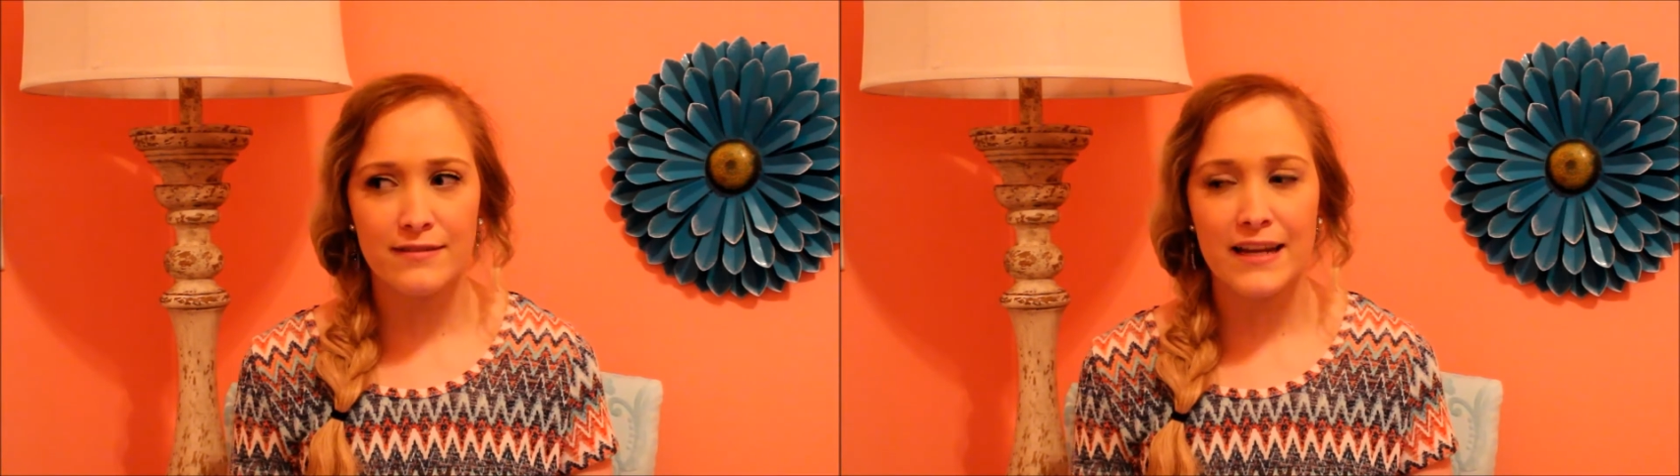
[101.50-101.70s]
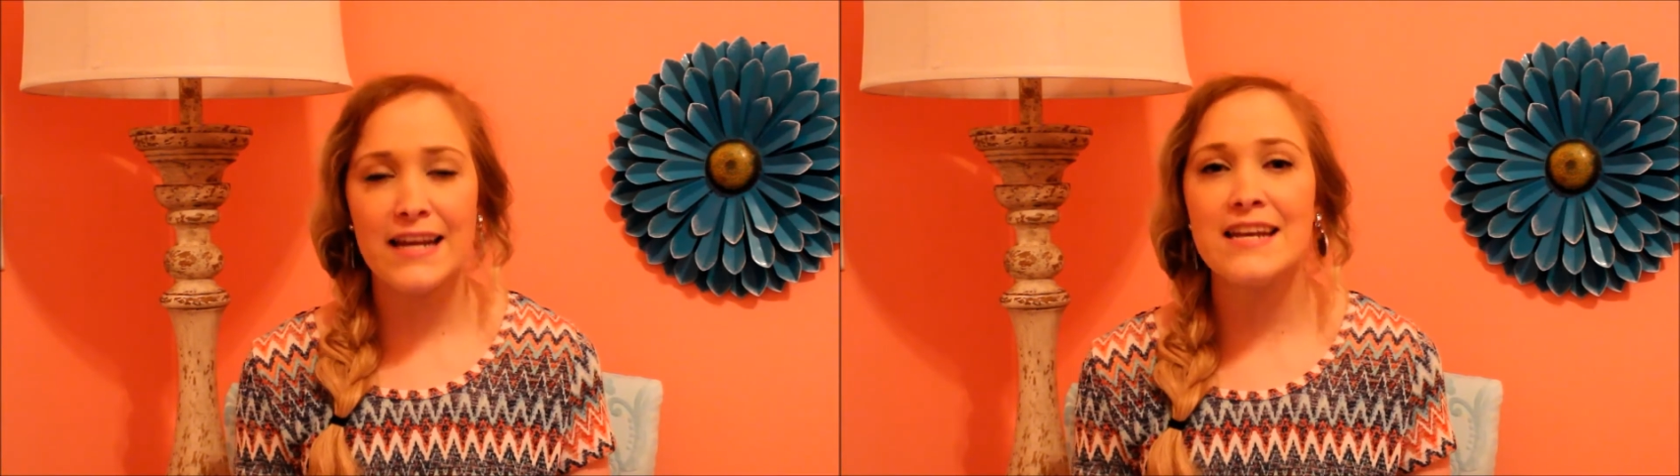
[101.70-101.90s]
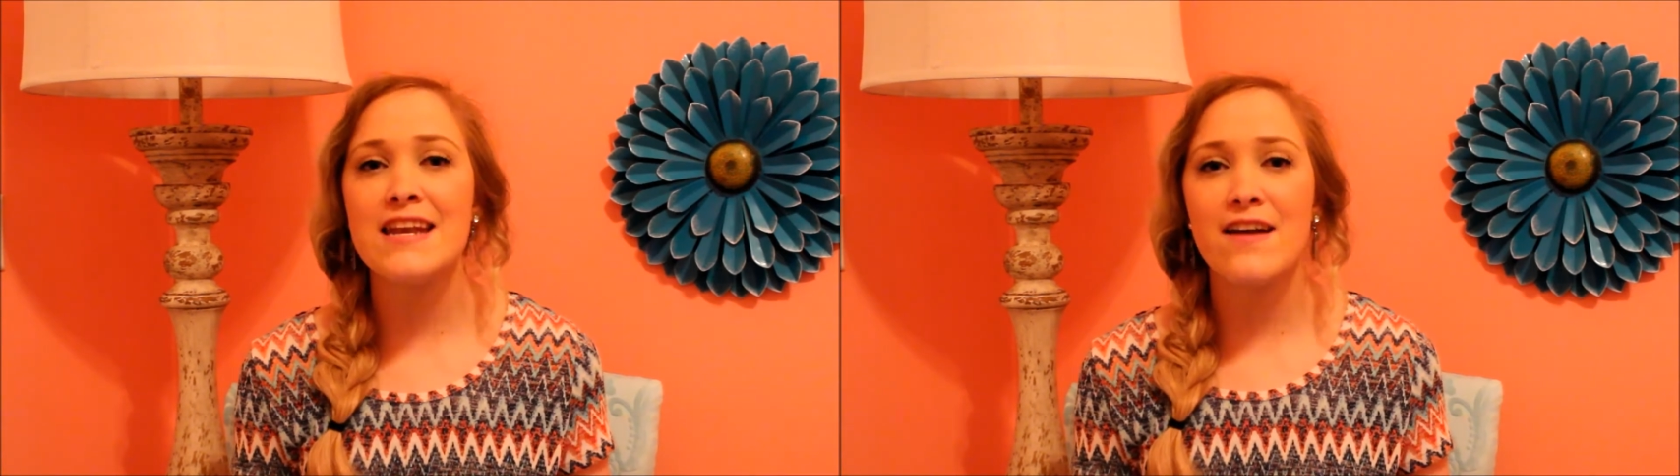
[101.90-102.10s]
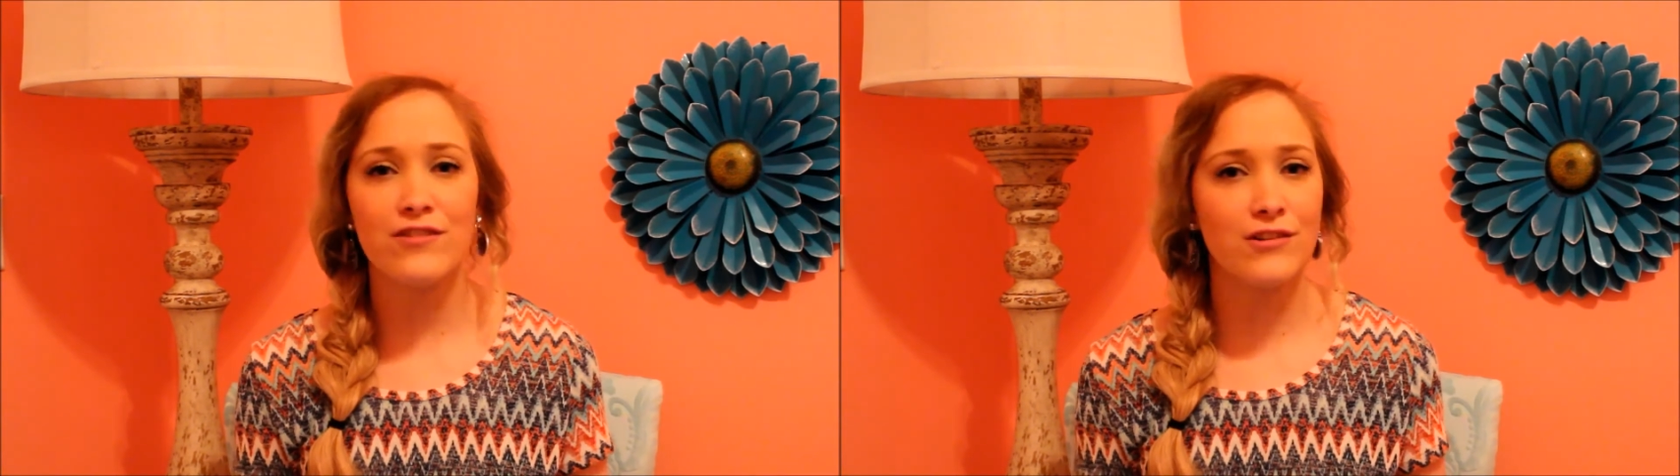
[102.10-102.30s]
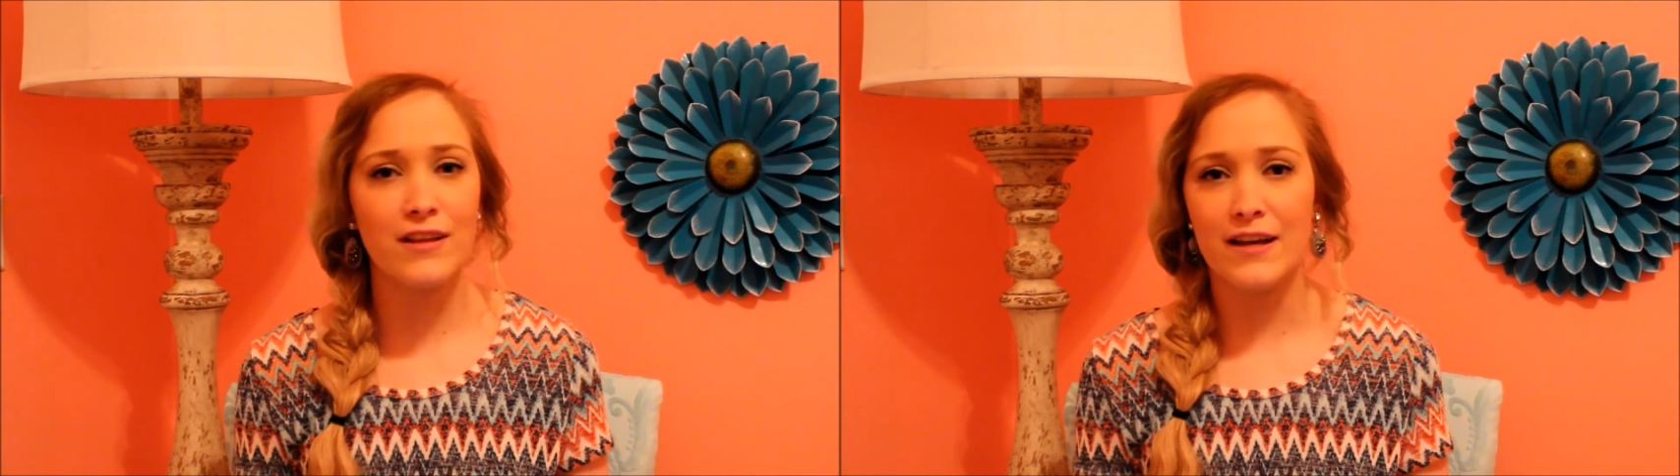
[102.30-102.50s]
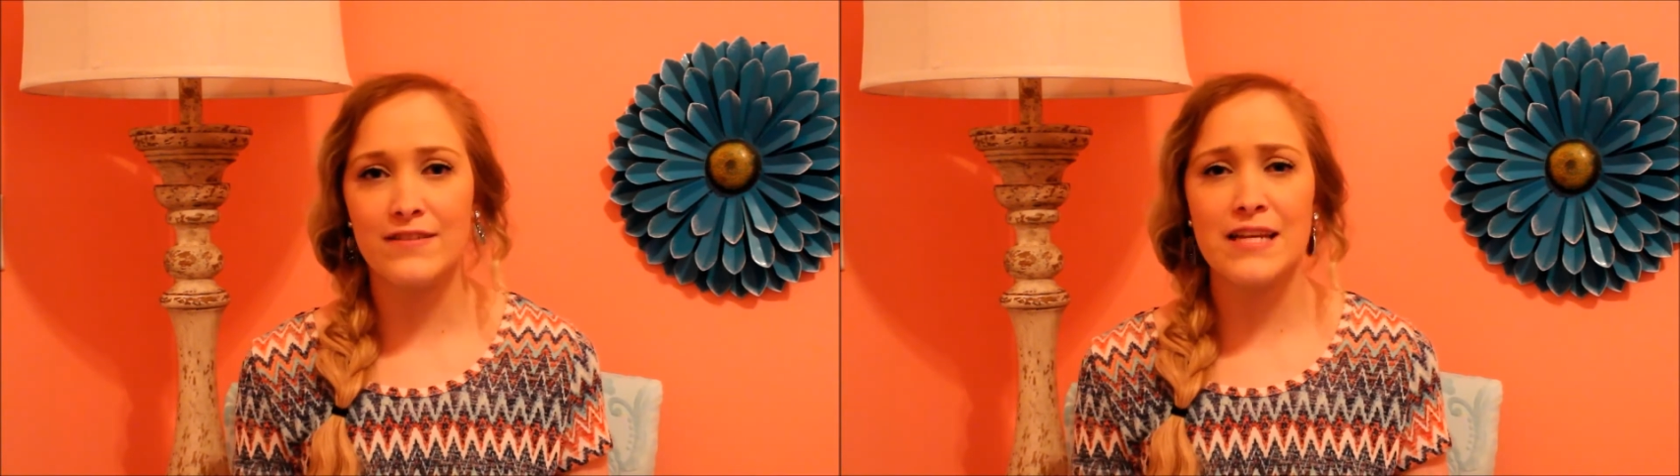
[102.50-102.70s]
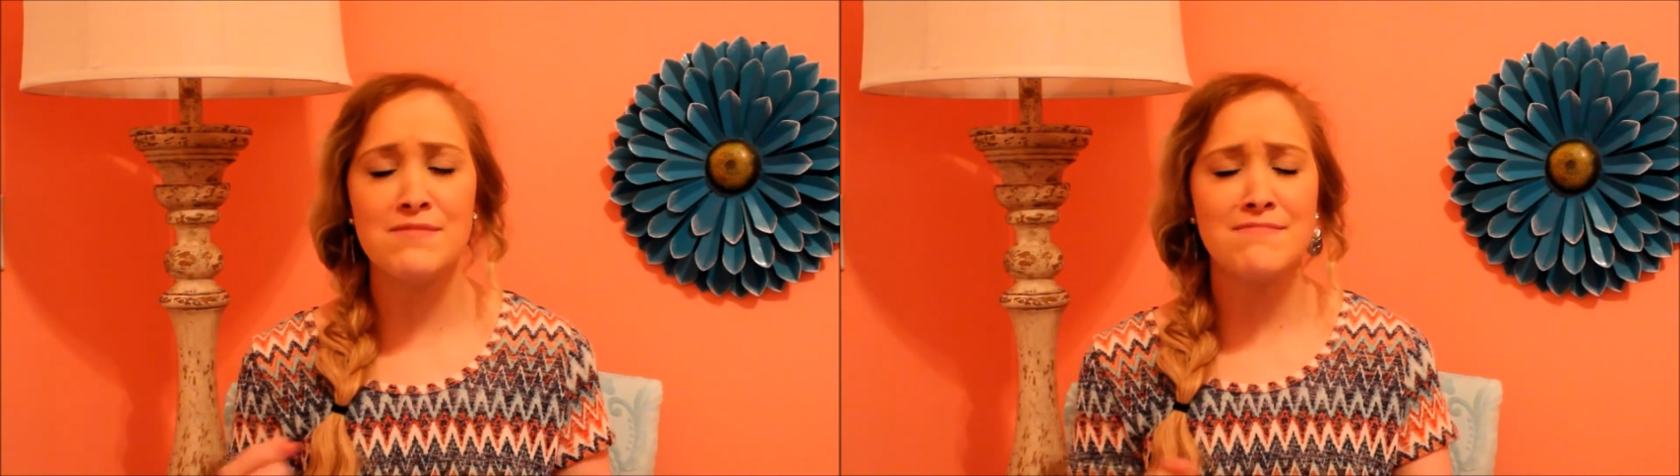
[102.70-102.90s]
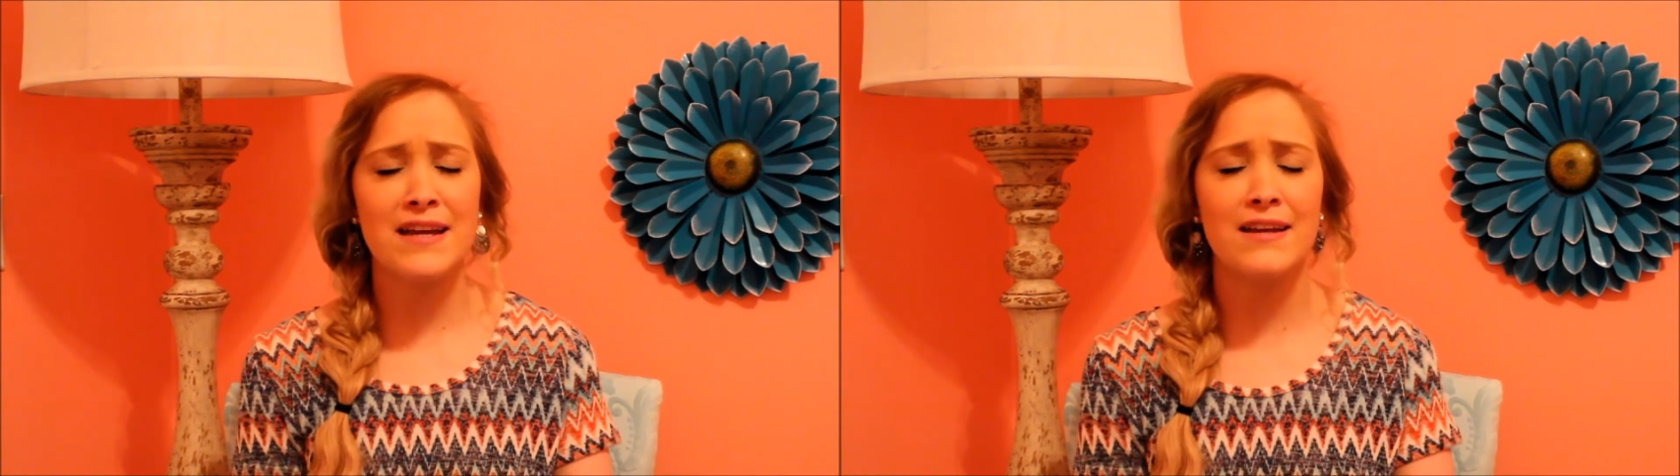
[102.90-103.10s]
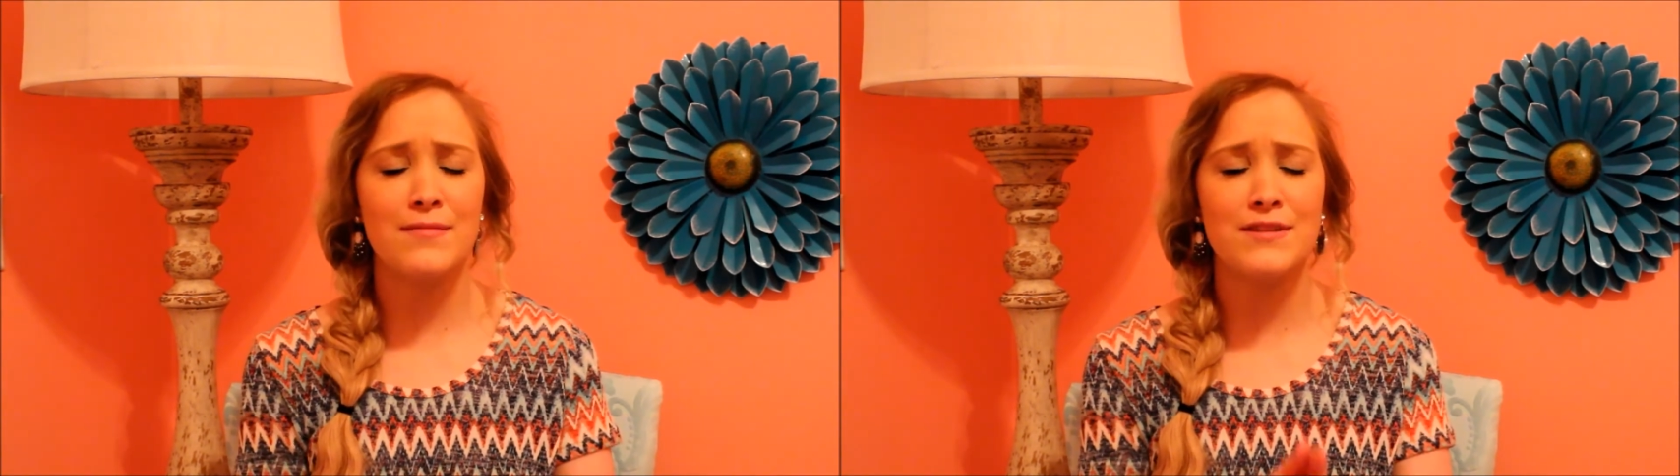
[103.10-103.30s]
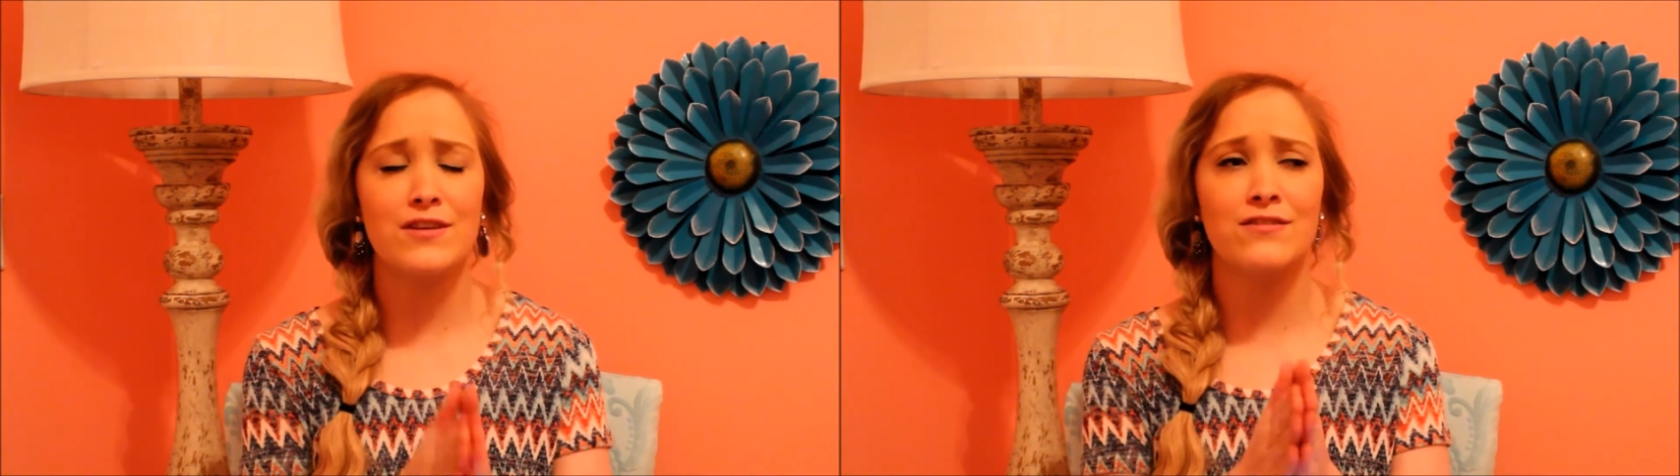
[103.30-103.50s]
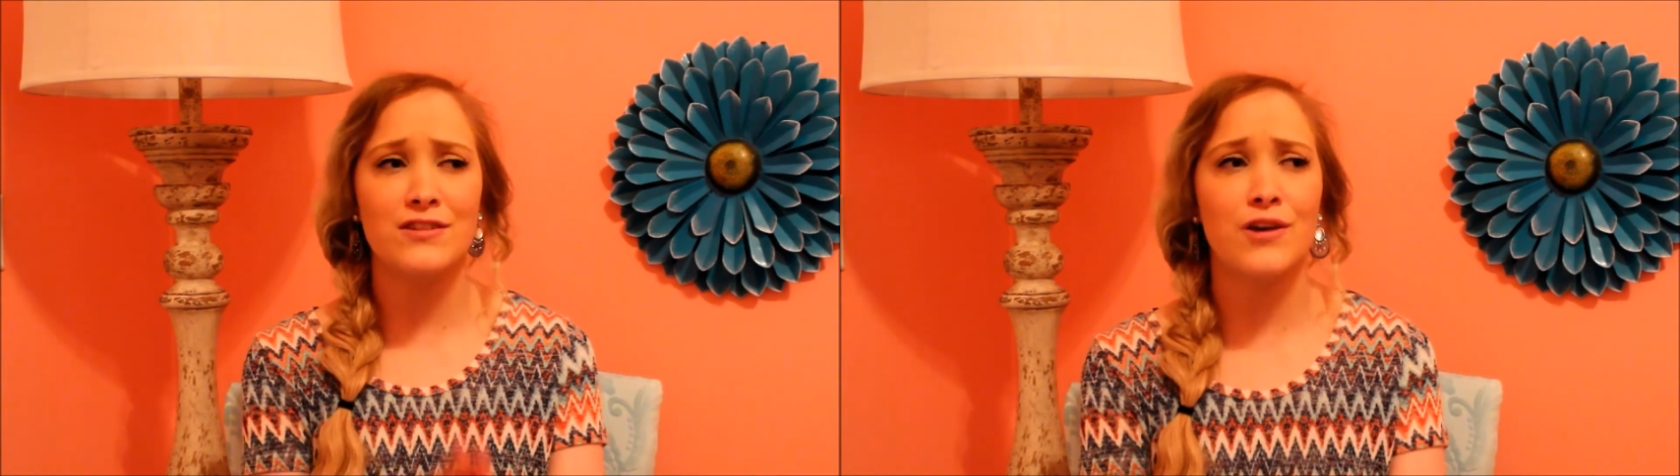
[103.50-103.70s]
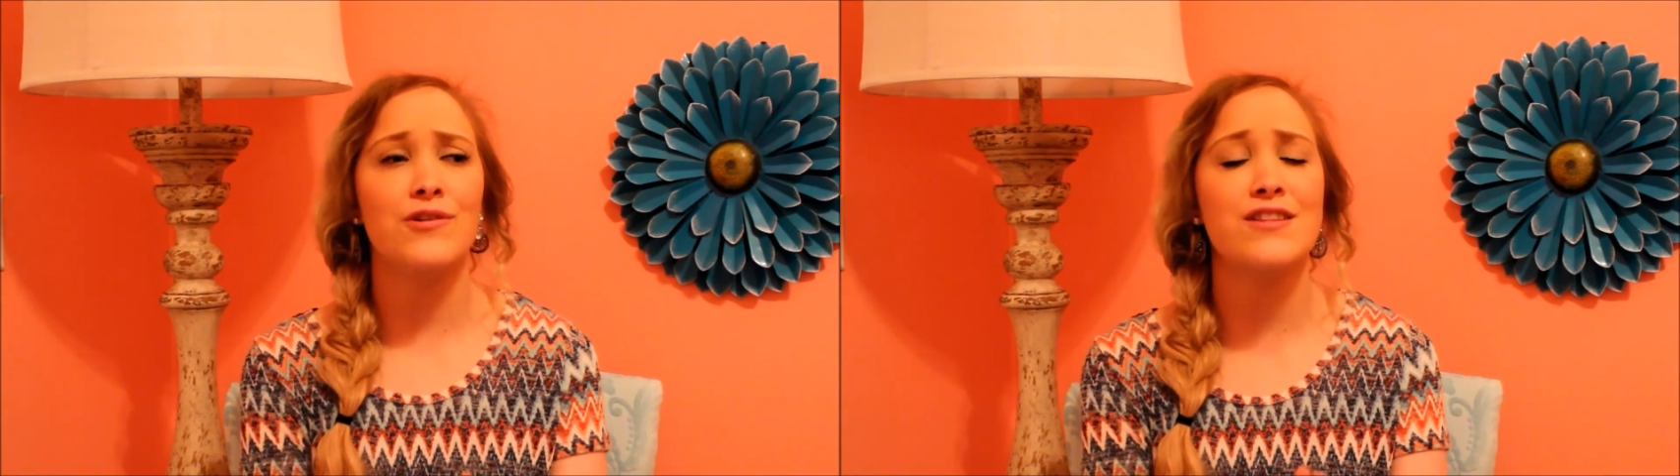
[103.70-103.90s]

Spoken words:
He never left. He made himself known